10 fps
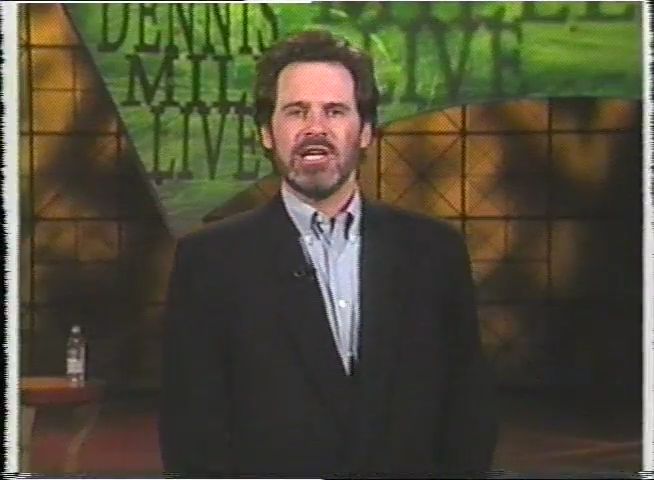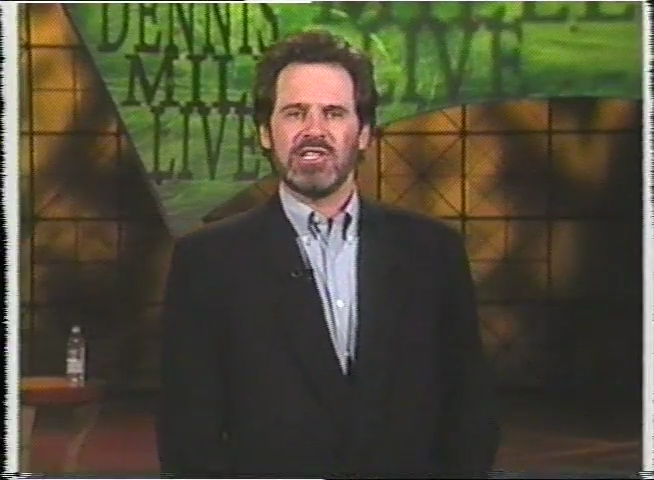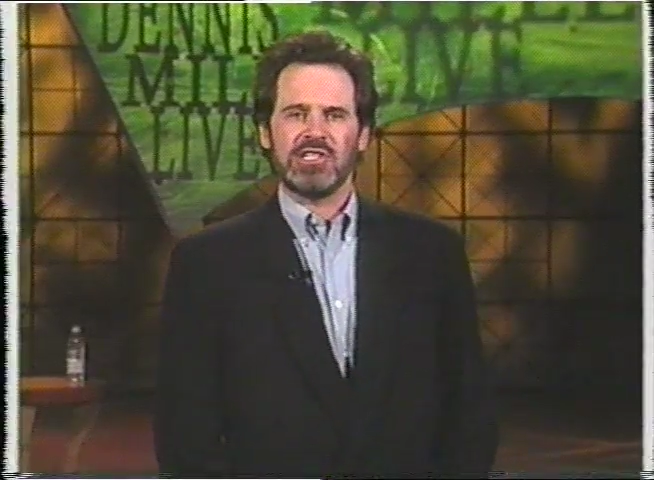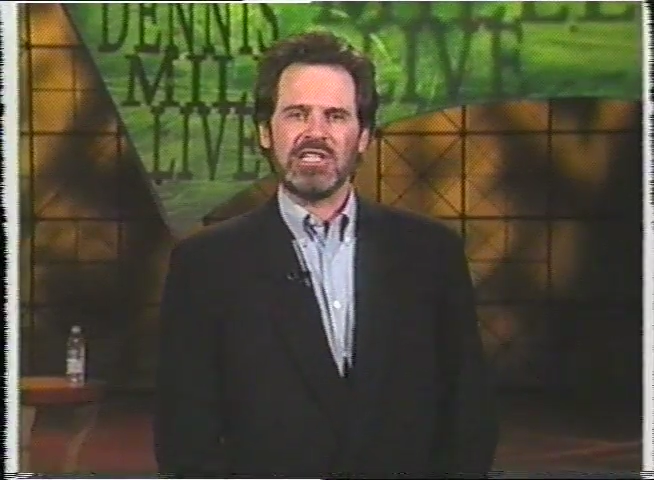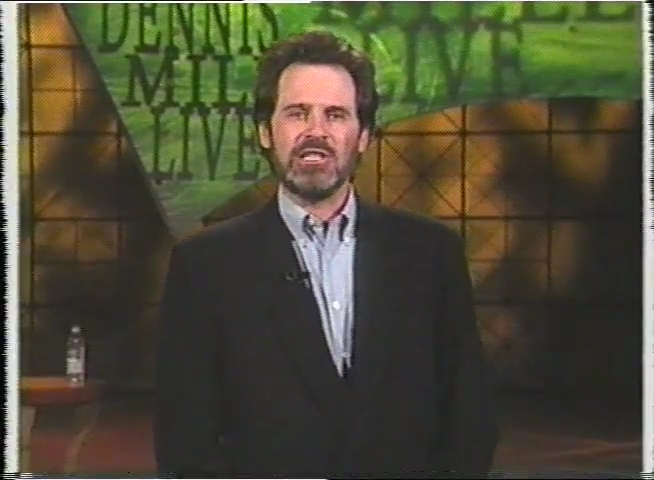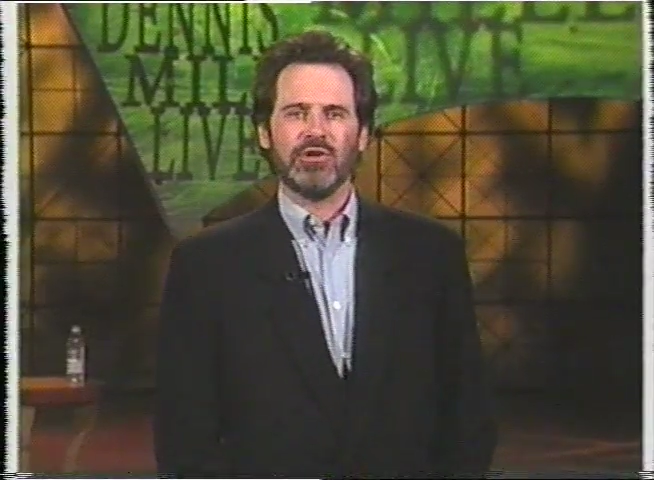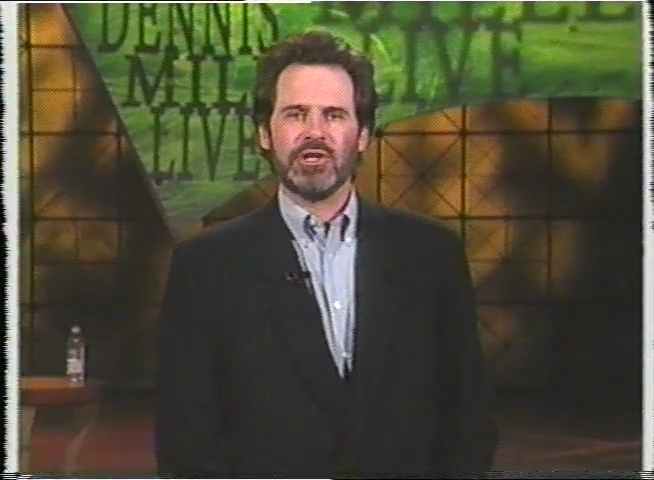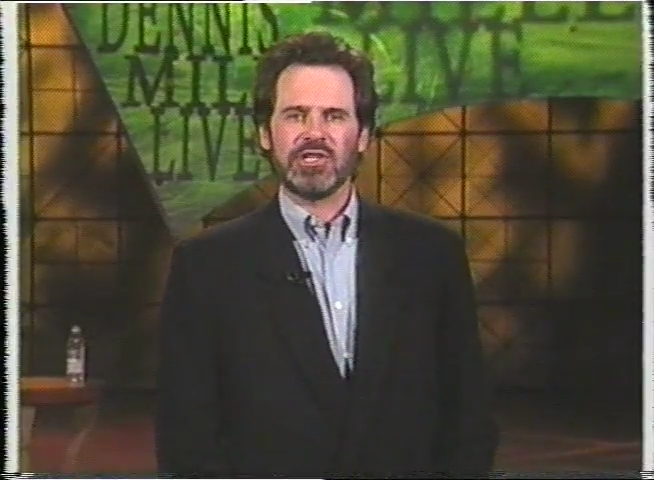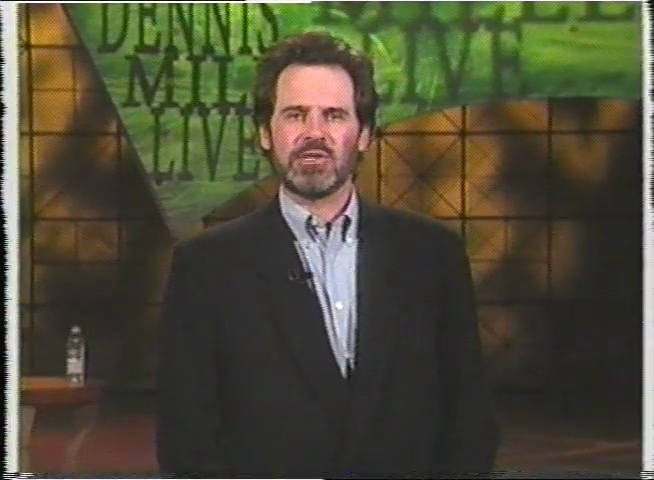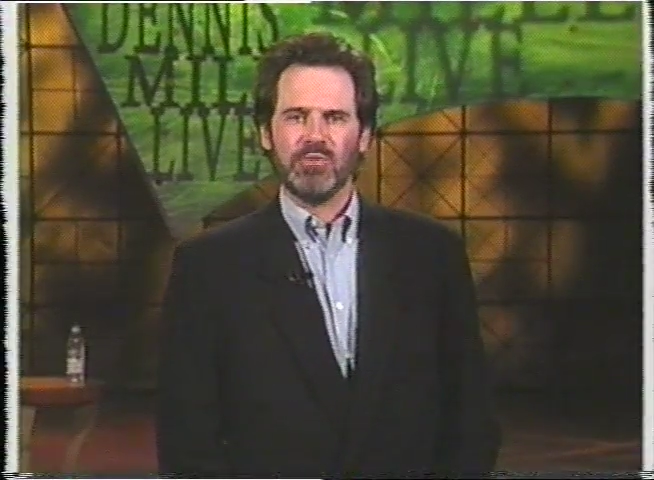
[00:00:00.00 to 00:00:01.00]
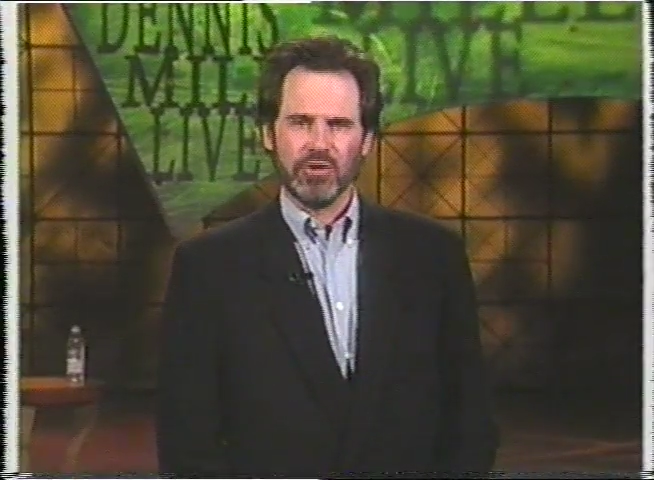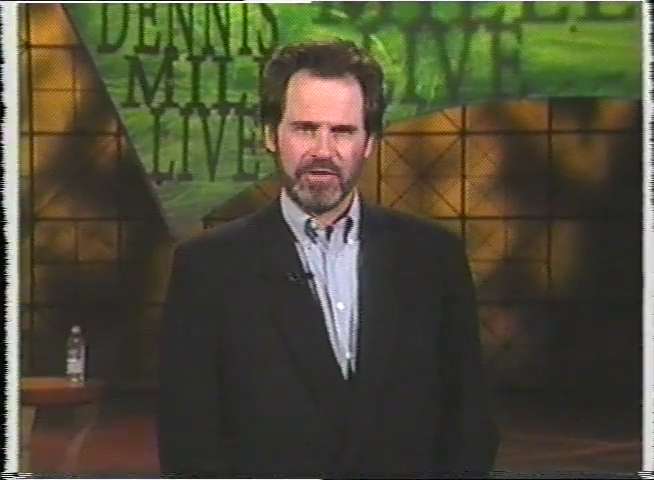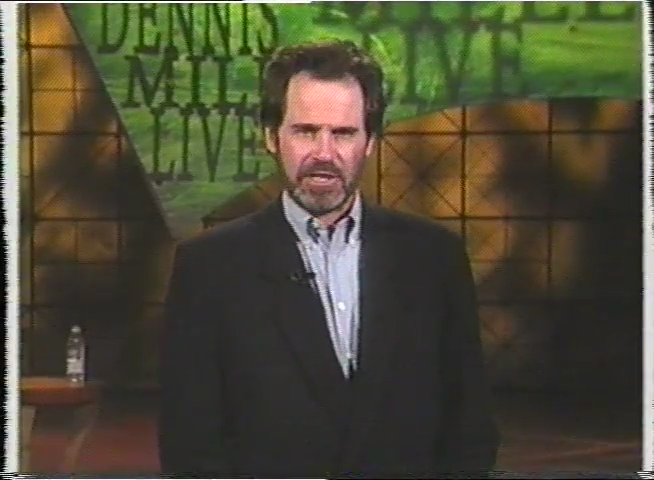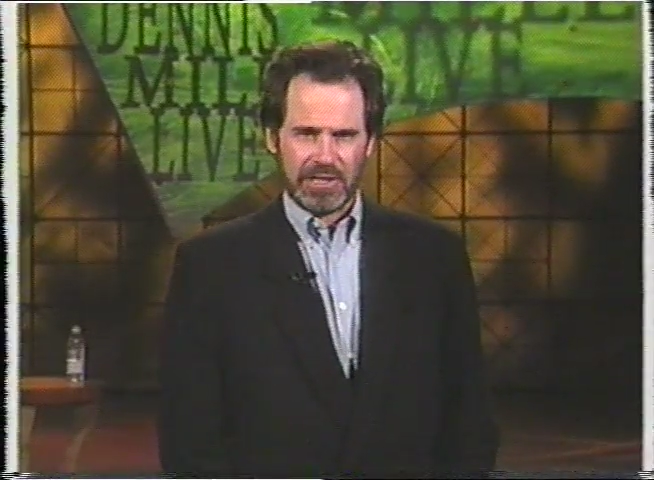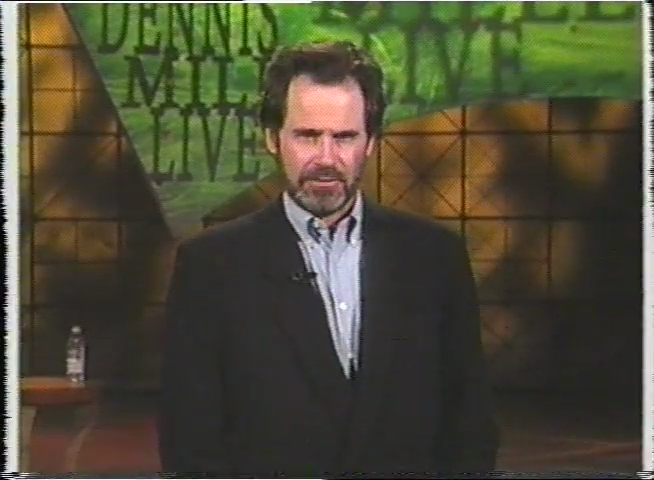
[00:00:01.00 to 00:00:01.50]
Steal This
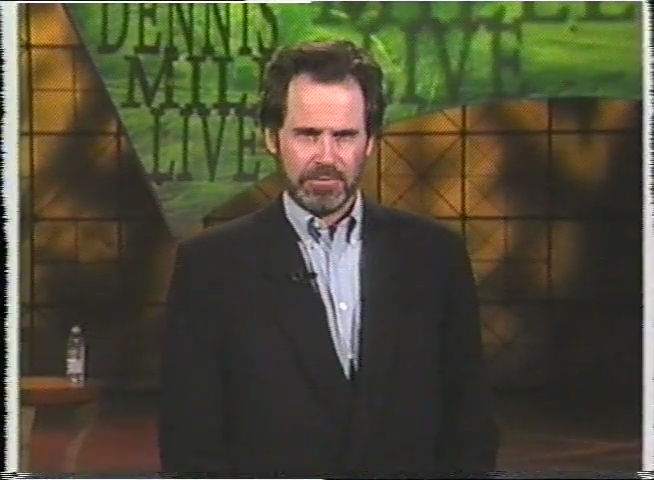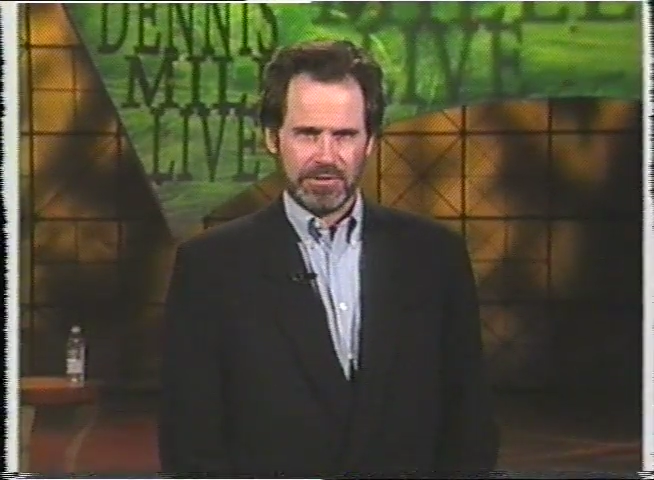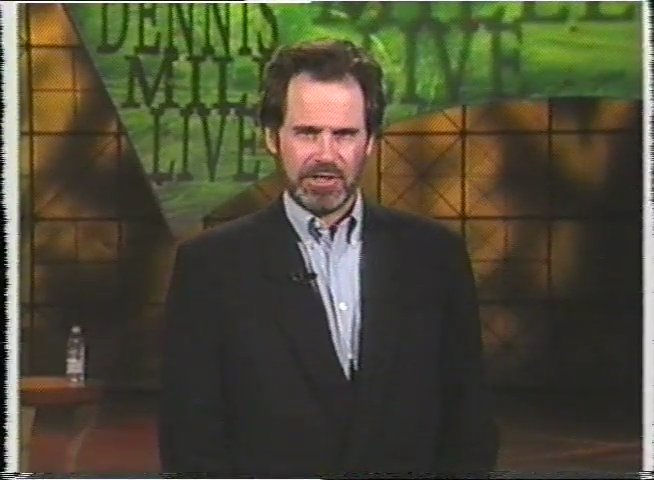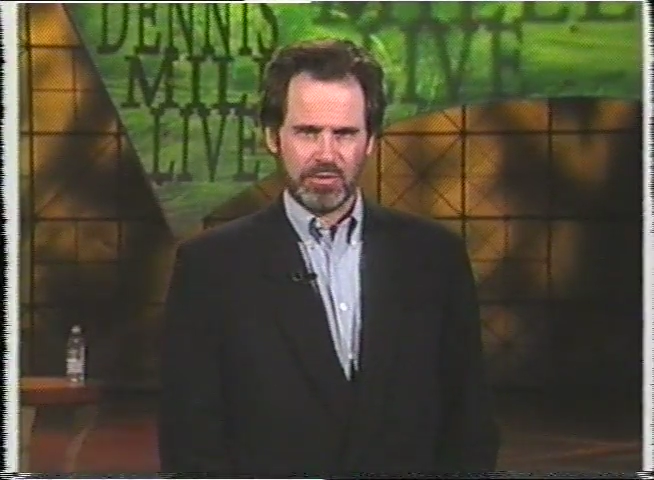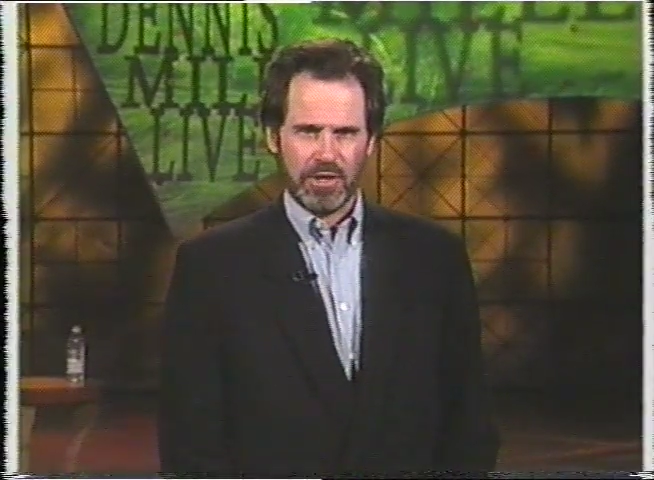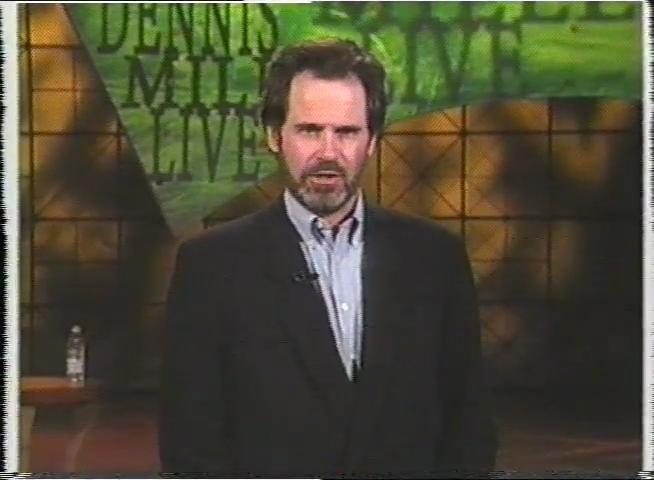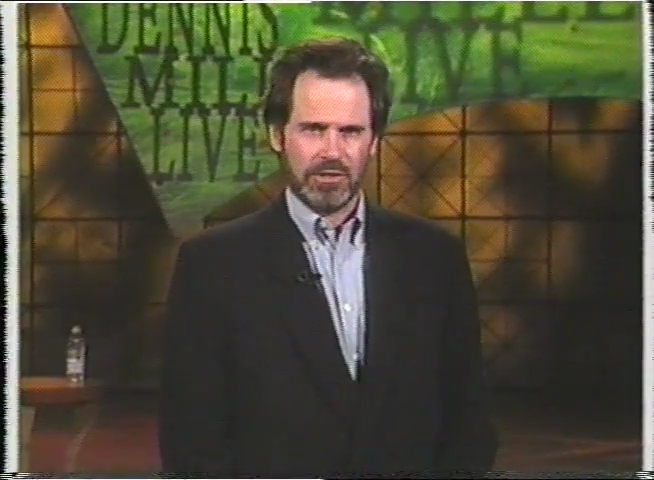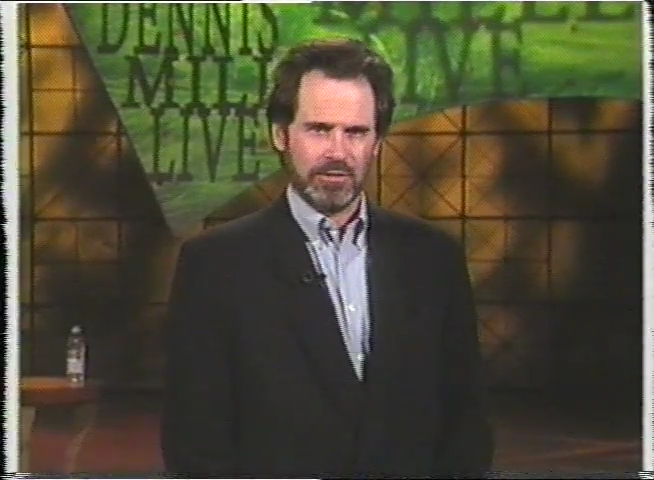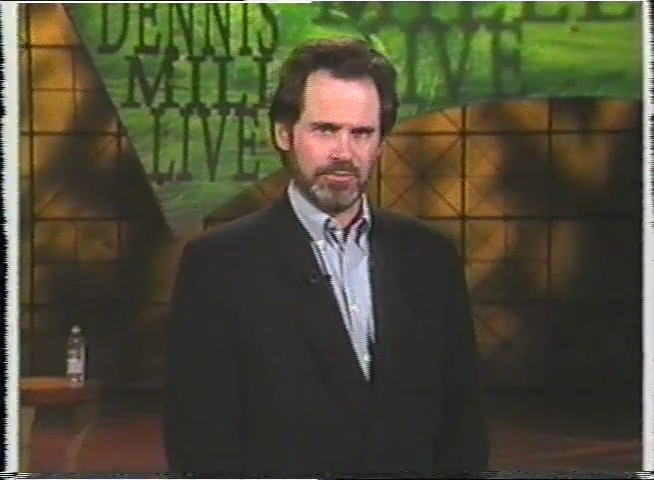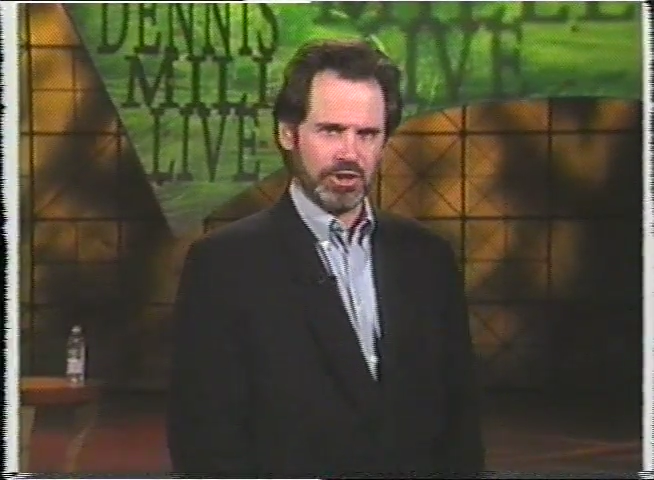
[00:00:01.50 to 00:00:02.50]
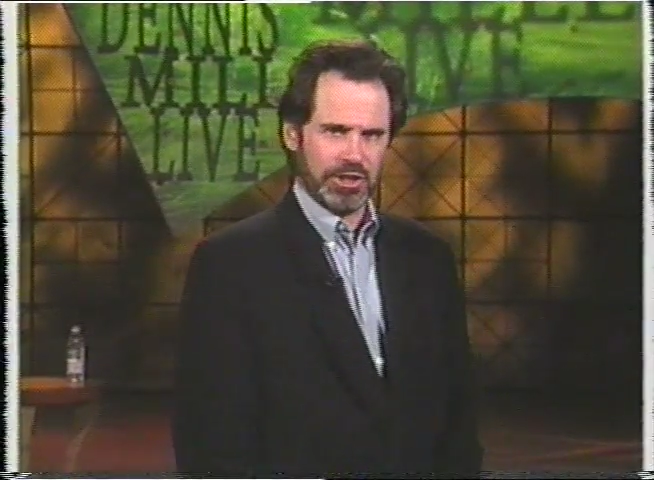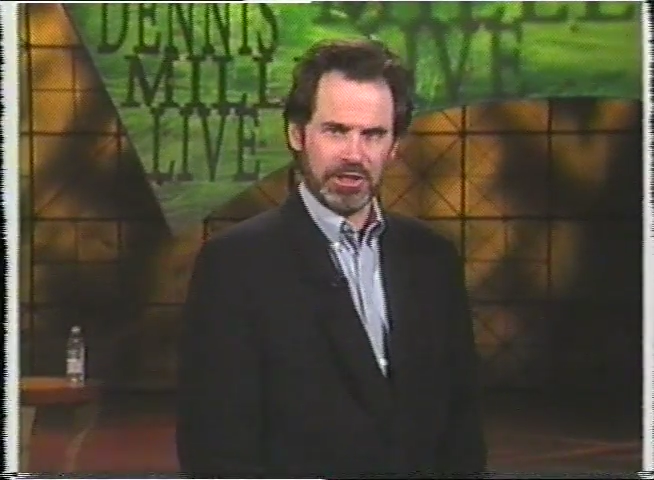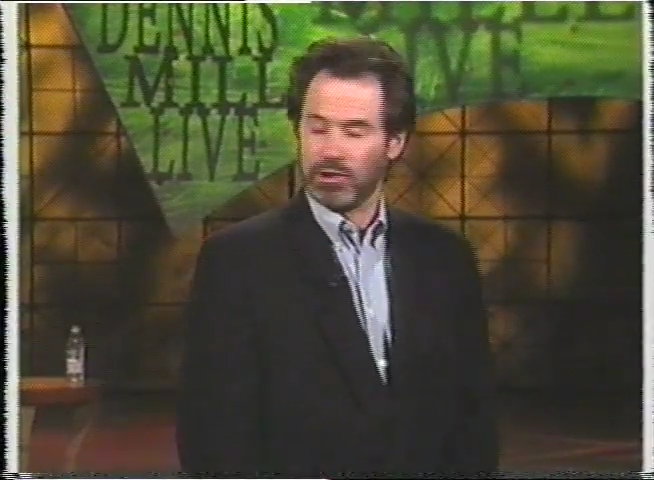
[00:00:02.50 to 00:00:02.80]
Movie. Please welcome Janeane